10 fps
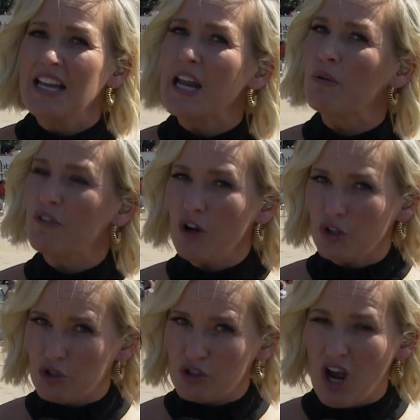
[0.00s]
Now, we've
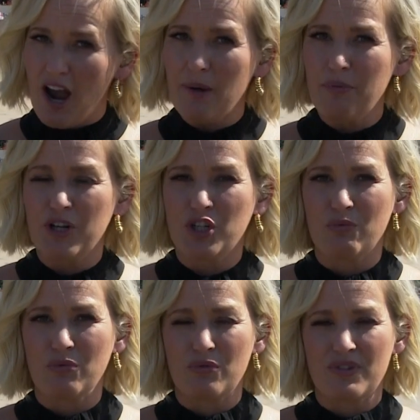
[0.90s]
got new tyre pressure
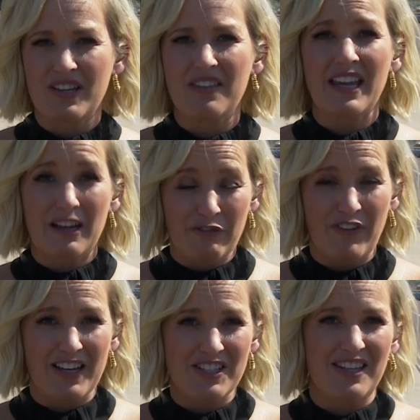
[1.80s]
rules in
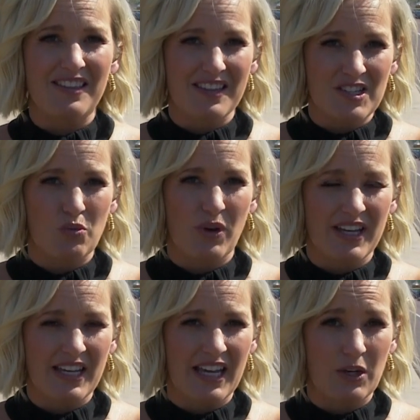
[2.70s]
effect this
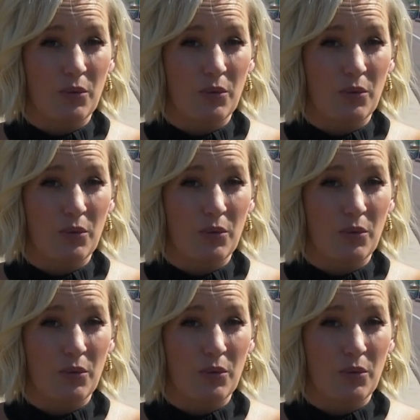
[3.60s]
weekend,